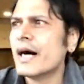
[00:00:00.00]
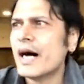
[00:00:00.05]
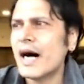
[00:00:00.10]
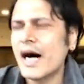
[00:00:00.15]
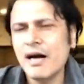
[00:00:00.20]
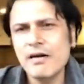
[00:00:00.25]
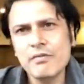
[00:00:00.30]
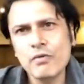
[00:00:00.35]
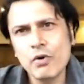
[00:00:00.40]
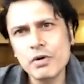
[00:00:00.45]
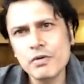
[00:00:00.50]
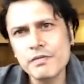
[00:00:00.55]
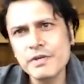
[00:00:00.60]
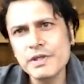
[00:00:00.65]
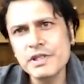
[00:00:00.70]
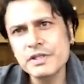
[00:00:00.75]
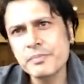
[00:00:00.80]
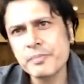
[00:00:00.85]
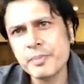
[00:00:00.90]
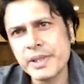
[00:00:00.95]
Yeah, from the
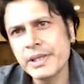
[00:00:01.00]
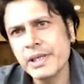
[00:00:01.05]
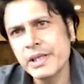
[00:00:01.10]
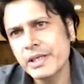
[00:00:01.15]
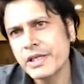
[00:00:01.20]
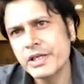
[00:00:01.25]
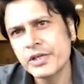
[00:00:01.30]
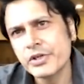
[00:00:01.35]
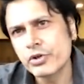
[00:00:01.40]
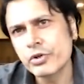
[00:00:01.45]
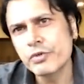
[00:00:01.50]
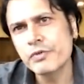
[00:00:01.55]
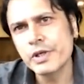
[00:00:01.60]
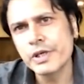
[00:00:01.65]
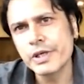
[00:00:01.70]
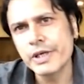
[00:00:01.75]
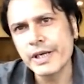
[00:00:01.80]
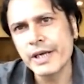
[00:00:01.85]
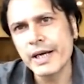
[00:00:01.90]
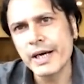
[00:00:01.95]
sets of Kasauti
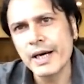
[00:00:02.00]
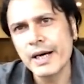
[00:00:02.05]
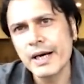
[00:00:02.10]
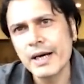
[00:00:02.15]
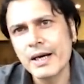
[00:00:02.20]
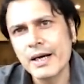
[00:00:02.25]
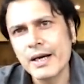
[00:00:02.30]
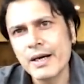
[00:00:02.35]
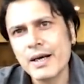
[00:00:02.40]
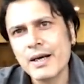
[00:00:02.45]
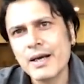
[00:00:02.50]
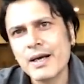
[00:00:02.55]
Zindagi Kay, yeah.